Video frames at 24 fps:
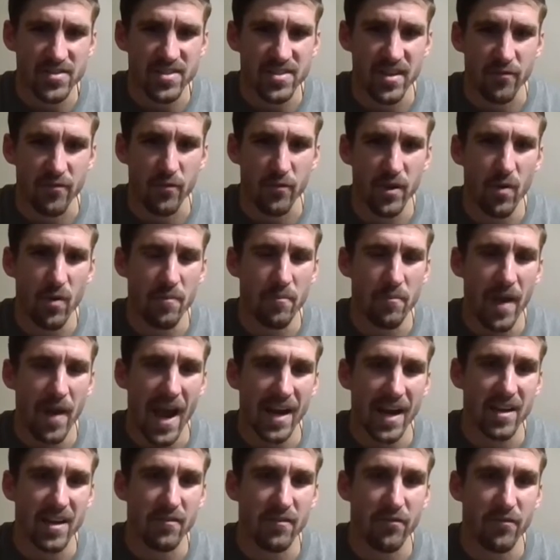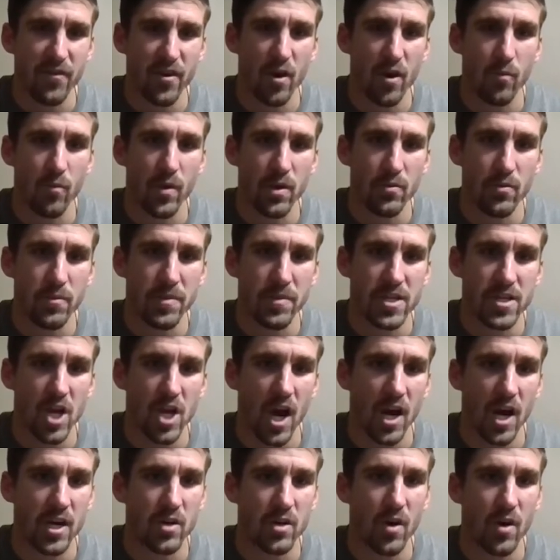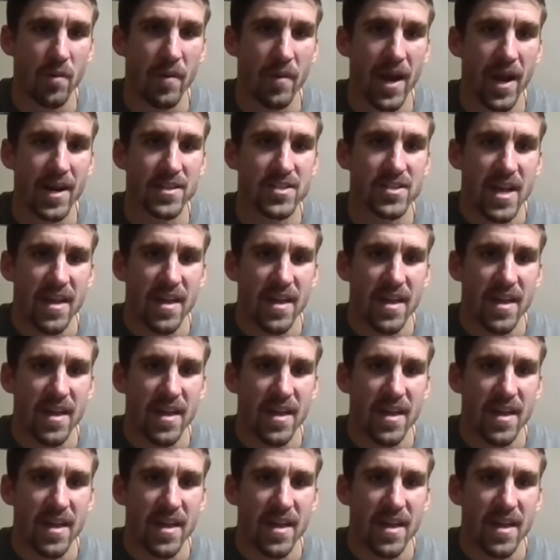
if we went back in film, we would be talking to our man,